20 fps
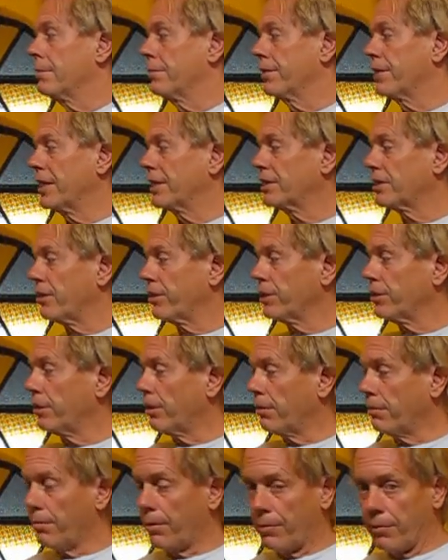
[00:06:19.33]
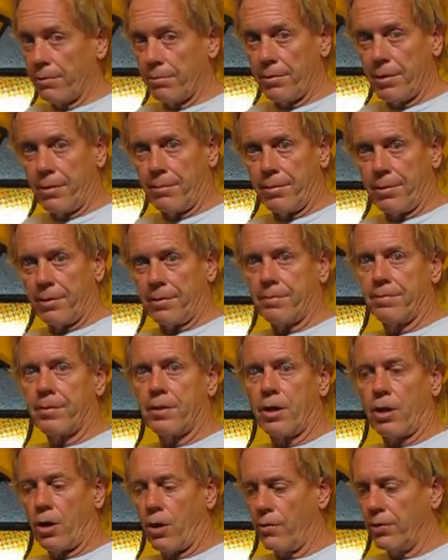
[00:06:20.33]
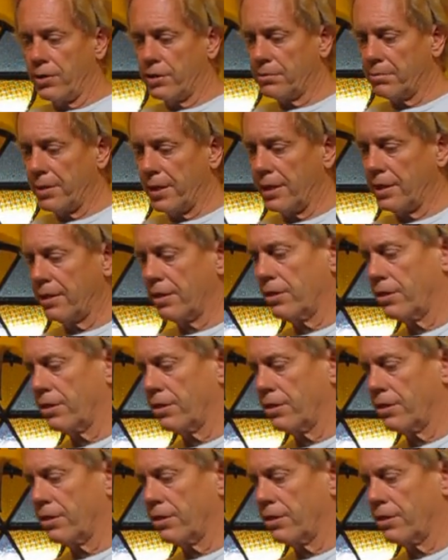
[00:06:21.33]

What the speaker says: But that's how I do it. But remember, always make